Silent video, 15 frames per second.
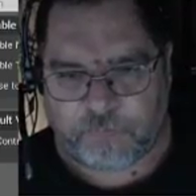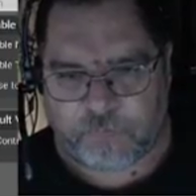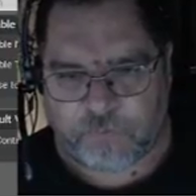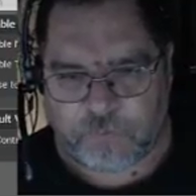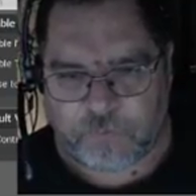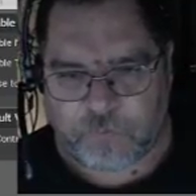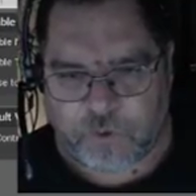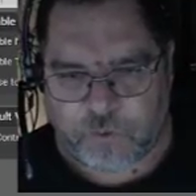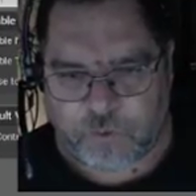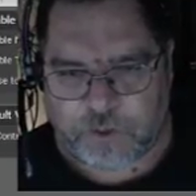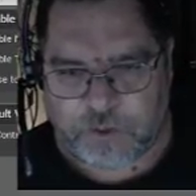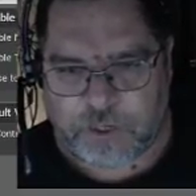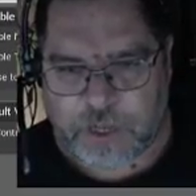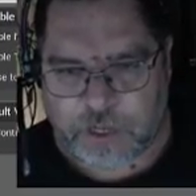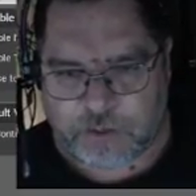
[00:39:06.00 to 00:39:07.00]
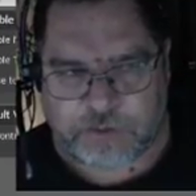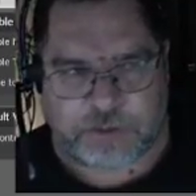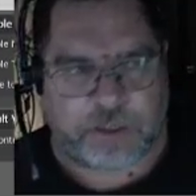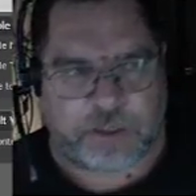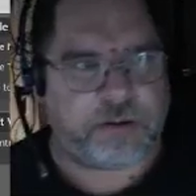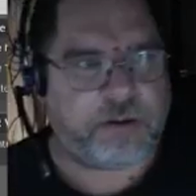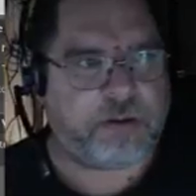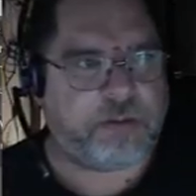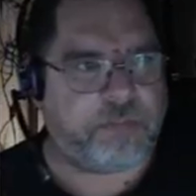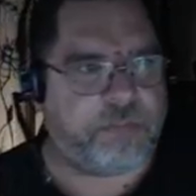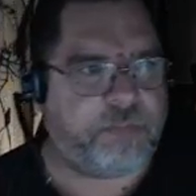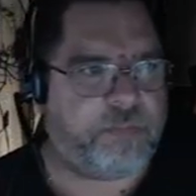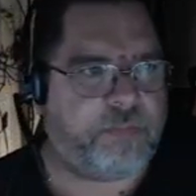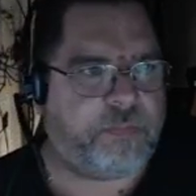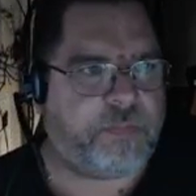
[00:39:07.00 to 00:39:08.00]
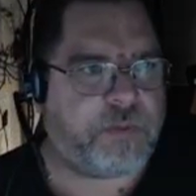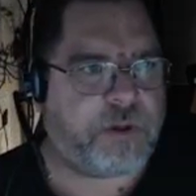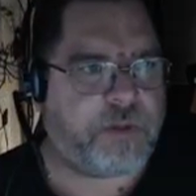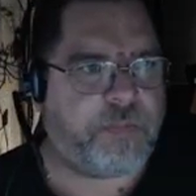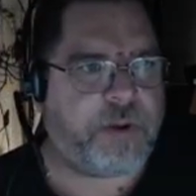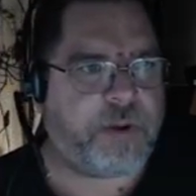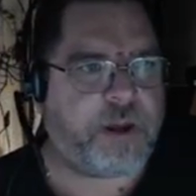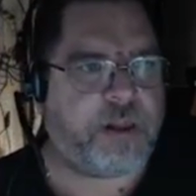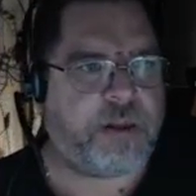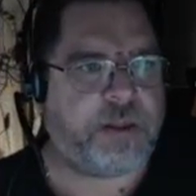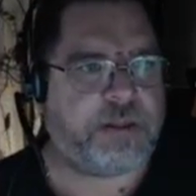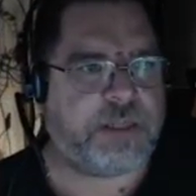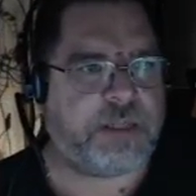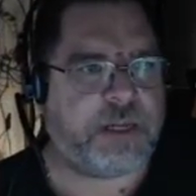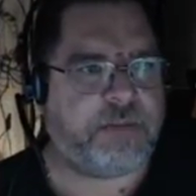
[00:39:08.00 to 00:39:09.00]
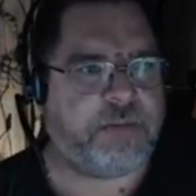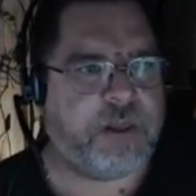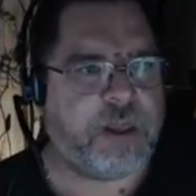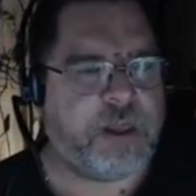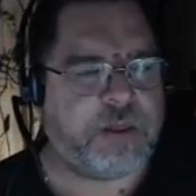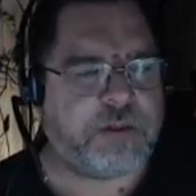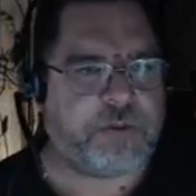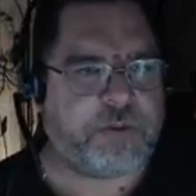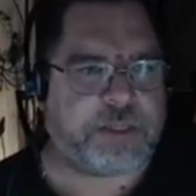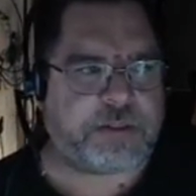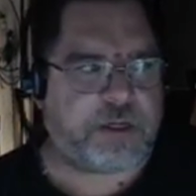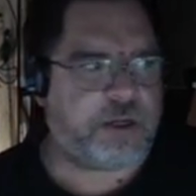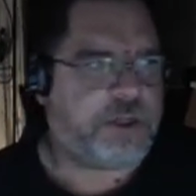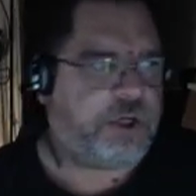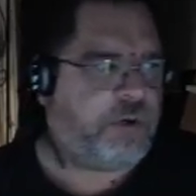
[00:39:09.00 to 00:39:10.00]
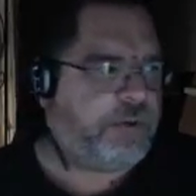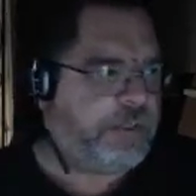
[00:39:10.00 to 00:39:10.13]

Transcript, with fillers: No, not use it down here. Compile and save. So what that's going to do is